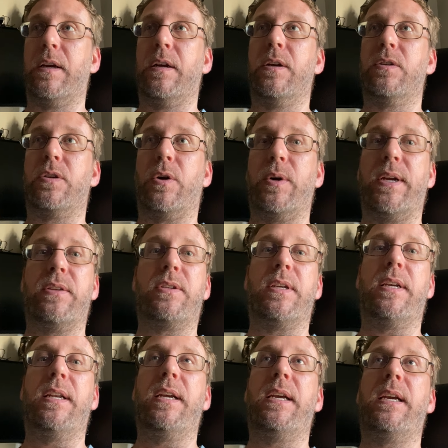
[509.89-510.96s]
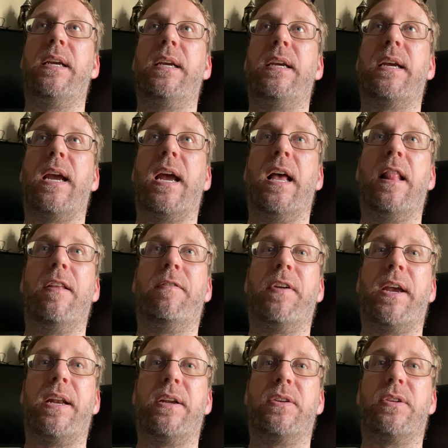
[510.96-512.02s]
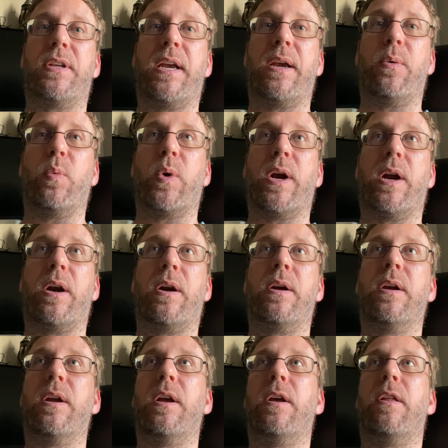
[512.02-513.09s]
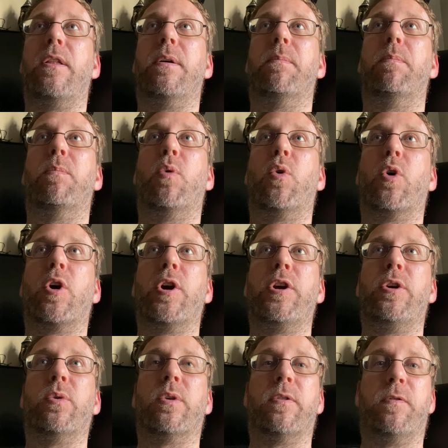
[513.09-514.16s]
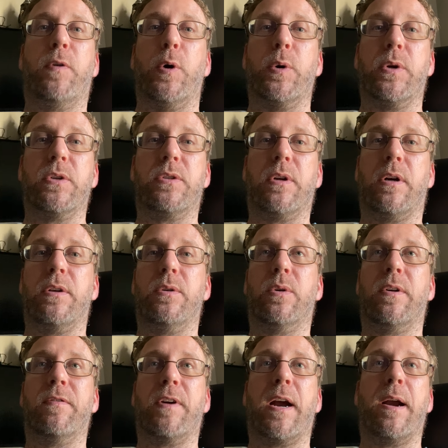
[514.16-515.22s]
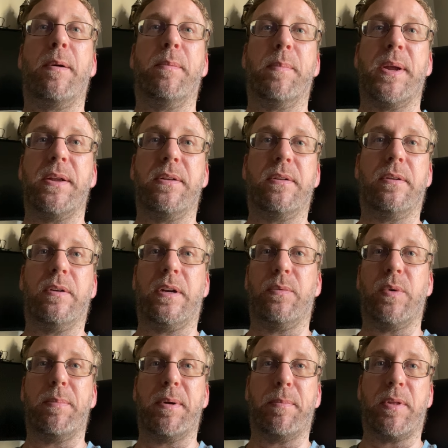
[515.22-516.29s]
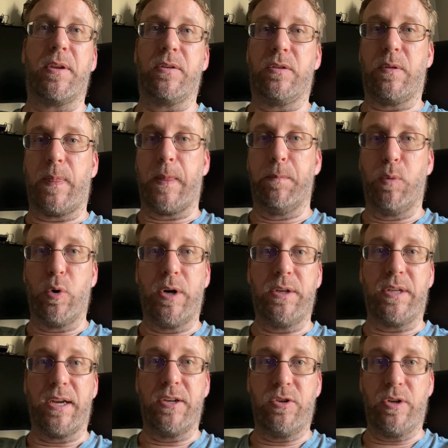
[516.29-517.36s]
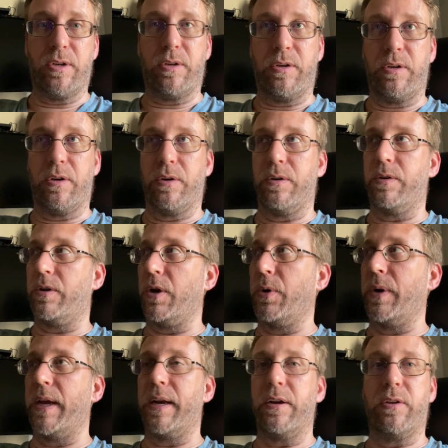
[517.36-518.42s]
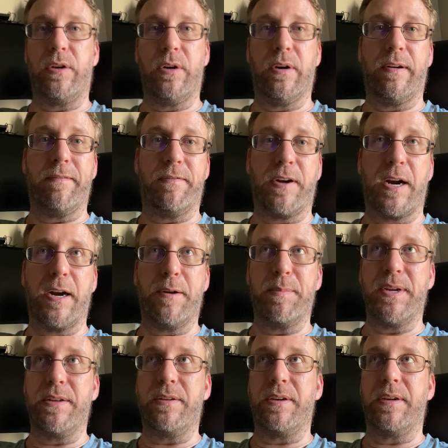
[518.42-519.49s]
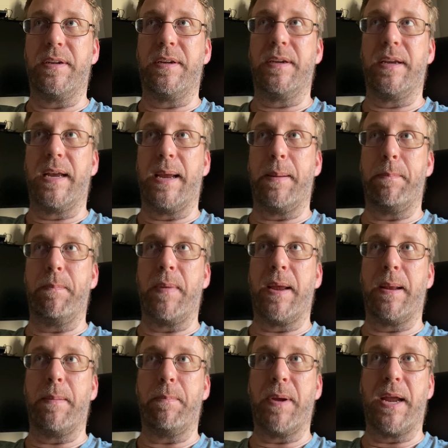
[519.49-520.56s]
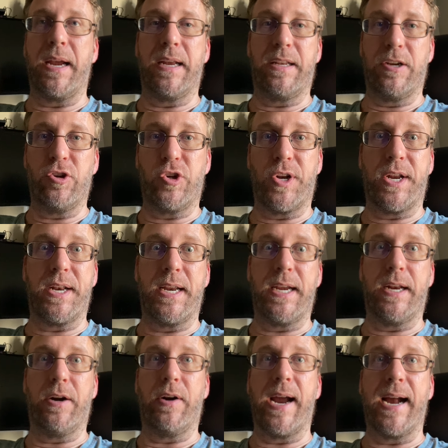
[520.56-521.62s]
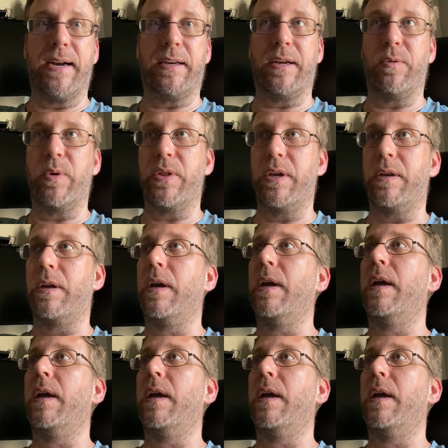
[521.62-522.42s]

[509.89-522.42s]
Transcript: So it's any elevated state where the more you're focused on your environment, and remember this, the more attention you're donating to your environment and paying attention and interacting with it,